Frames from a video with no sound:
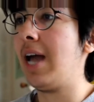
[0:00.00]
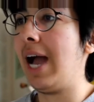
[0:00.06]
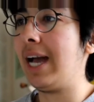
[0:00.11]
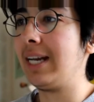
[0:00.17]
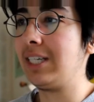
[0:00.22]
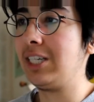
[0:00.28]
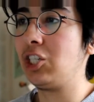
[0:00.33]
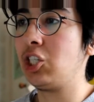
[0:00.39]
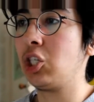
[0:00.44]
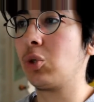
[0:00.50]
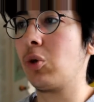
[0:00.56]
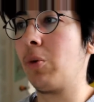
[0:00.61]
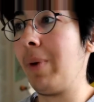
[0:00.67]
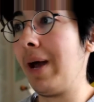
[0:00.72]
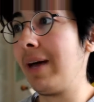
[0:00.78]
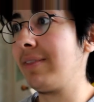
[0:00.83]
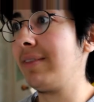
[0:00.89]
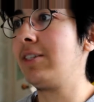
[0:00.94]
antigen or
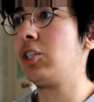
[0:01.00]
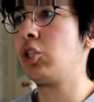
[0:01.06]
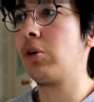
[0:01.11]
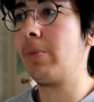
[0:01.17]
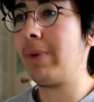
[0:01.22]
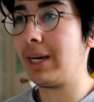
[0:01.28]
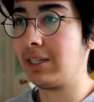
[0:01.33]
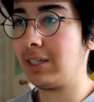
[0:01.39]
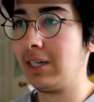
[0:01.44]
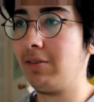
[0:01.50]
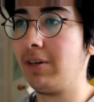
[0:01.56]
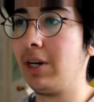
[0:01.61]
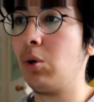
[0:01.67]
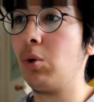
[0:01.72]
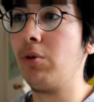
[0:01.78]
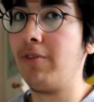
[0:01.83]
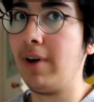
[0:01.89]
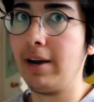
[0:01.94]
pathogen or
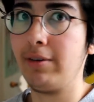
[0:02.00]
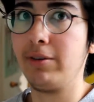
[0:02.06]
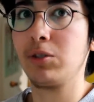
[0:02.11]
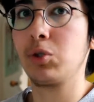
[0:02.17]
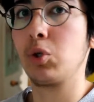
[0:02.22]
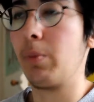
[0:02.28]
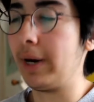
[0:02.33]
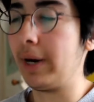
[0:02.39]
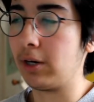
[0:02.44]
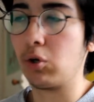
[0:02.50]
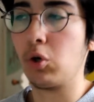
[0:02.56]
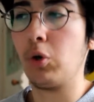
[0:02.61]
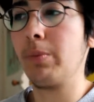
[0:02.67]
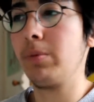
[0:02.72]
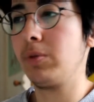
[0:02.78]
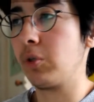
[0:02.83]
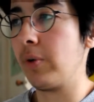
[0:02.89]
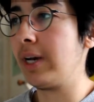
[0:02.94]
bacteria or virus or
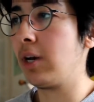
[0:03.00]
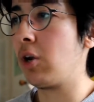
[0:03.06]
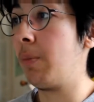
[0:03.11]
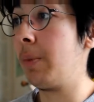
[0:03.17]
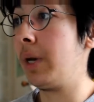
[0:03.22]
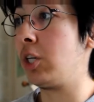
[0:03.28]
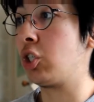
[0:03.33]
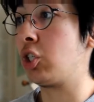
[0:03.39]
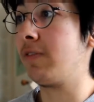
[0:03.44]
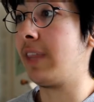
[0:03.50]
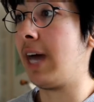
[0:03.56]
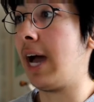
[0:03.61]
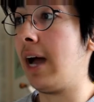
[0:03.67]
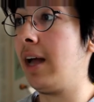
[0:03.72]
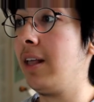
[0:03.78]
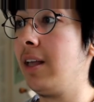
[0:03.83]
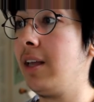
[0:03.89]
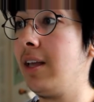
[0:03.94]
microbe. So any combination of
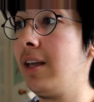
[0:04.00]
that.